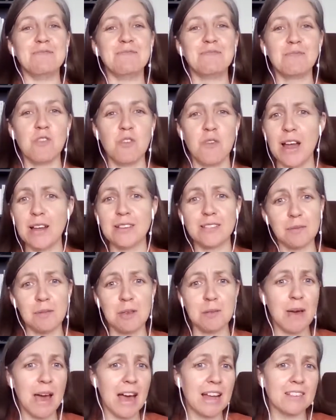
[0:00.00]
we've had something
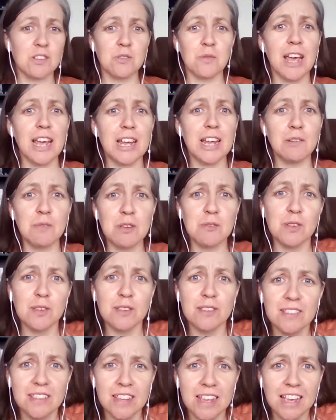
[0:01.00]
bad to eat and we feel
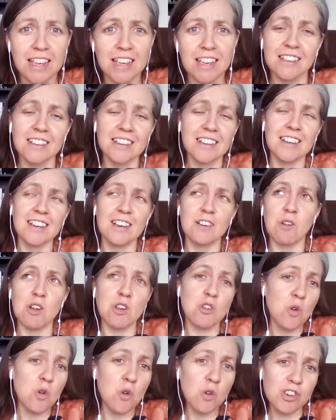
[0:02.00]
sick, we're
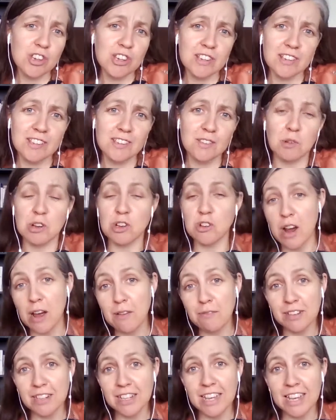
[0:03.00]
nauseous, we're
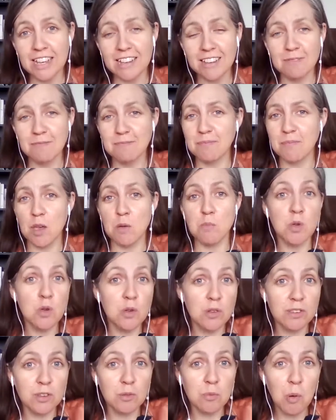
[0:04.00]
traveling,
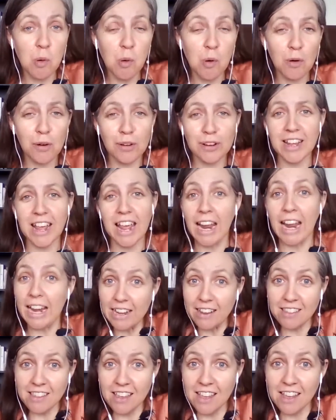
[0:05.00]
immune support,
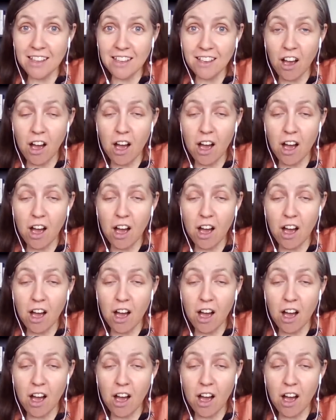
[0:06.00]
anything.